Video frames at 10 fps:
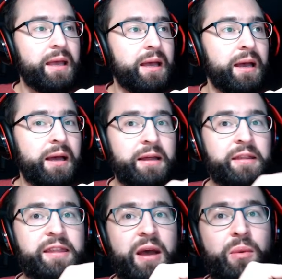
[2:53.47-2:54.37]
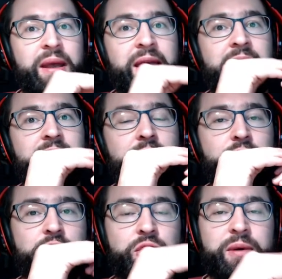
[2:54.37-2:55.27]
That way
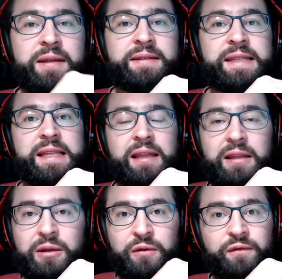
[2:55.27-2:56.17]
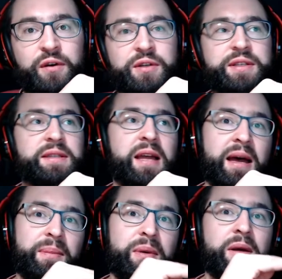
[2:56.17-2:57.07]
you can take that little first
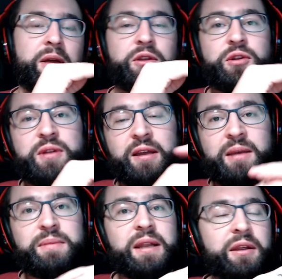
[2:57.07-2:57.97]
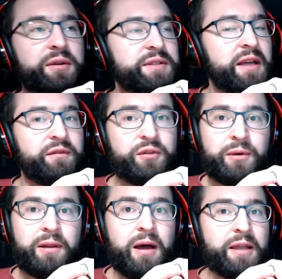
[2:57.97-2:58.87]
step. You're not committing yourself to
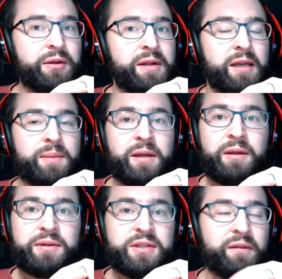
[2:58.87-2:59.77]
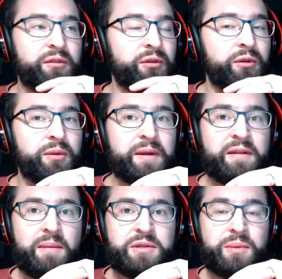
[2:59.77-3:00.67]
a lot. You're not committing yourself 2, 3
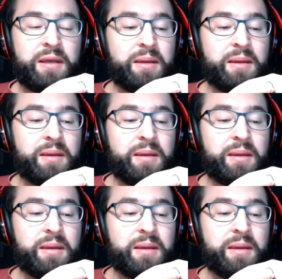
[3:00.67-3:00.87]
times a week,